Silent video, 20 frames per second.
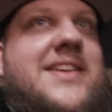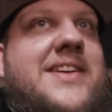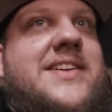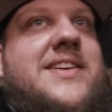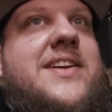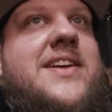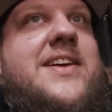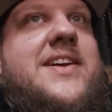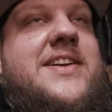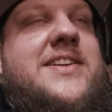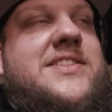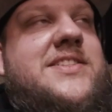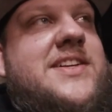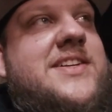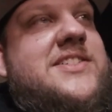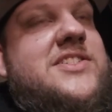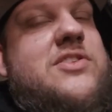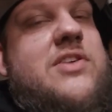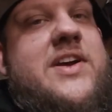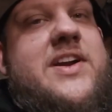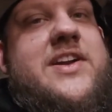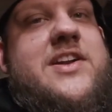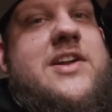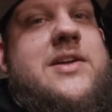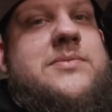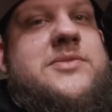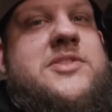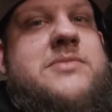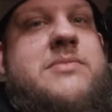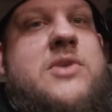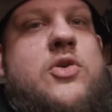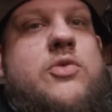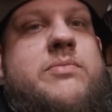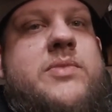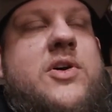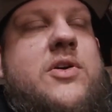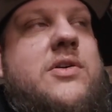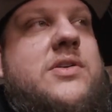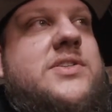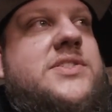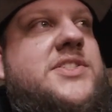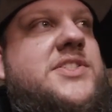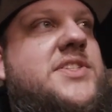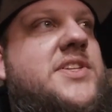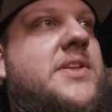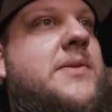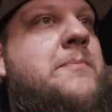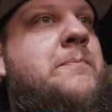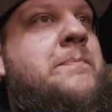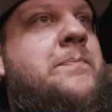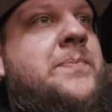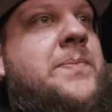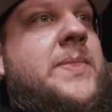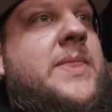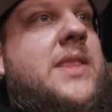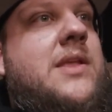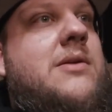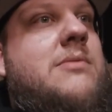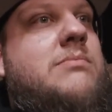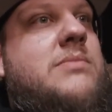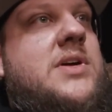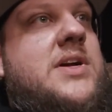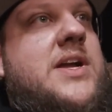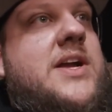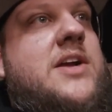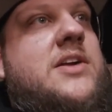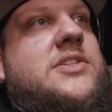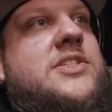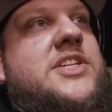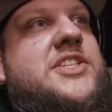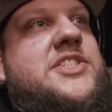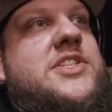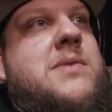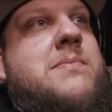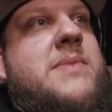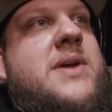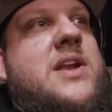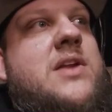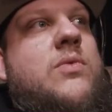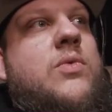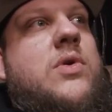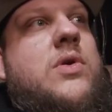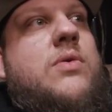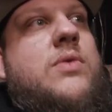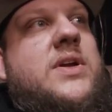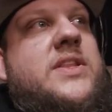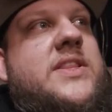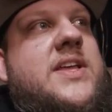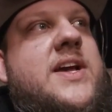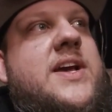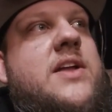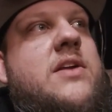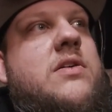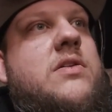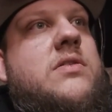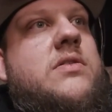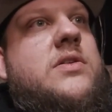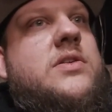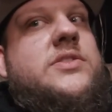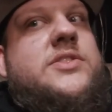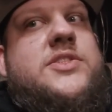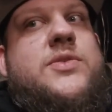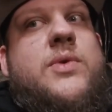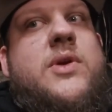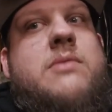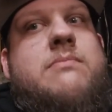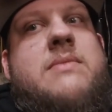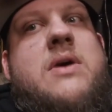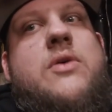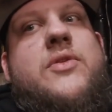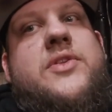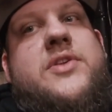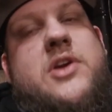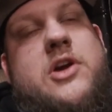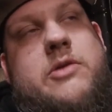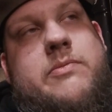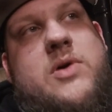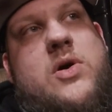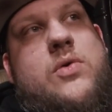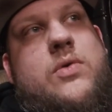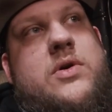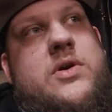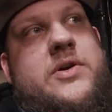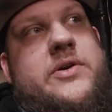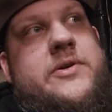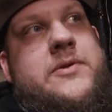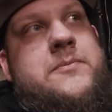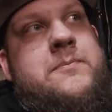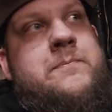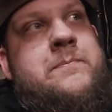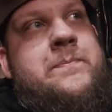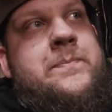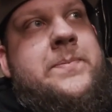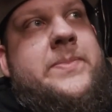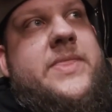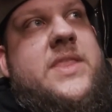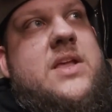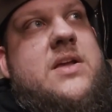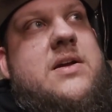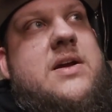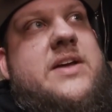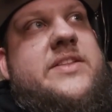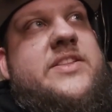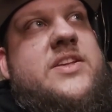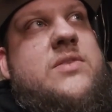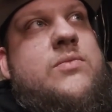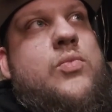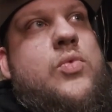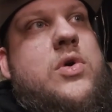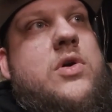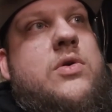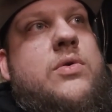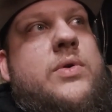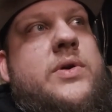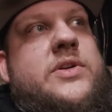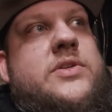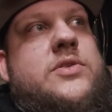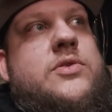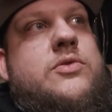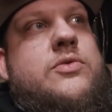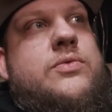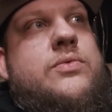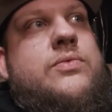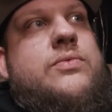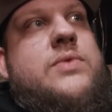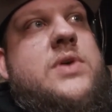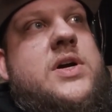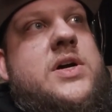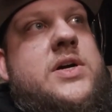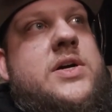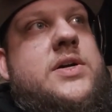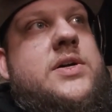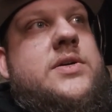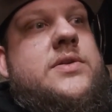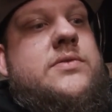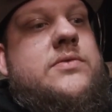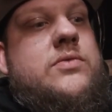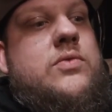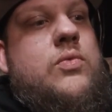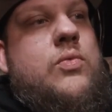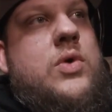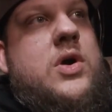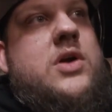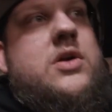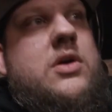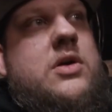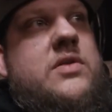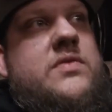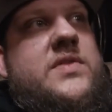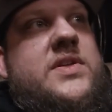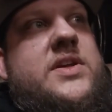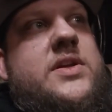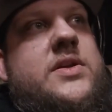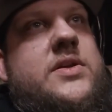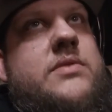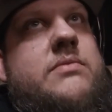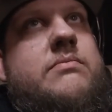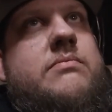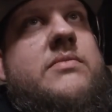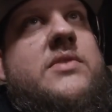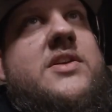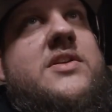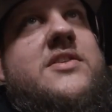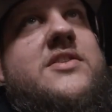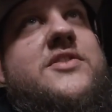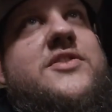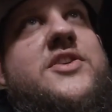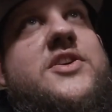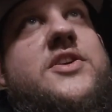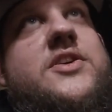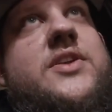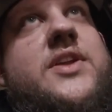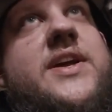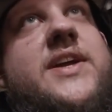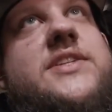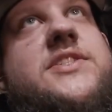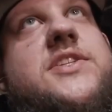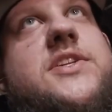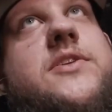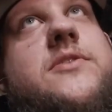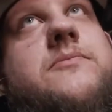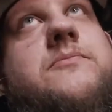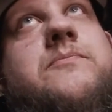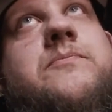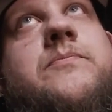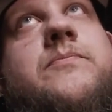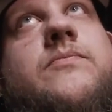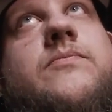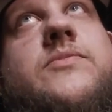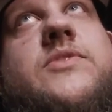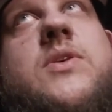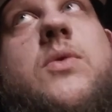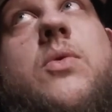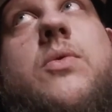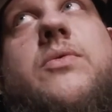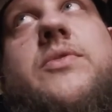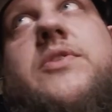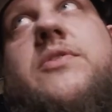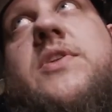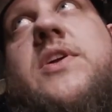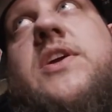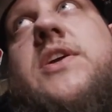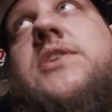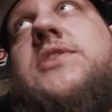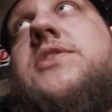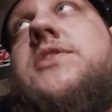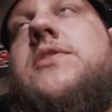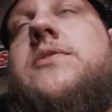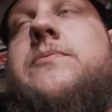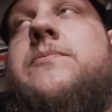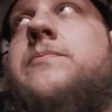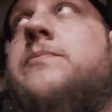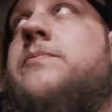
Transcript: Yeah, he's cleaning up some old parts. But here in just a minute, we're going to get the header on so we can bolt the turbo on. And then we're going to work on the hood exit that we're going to do next.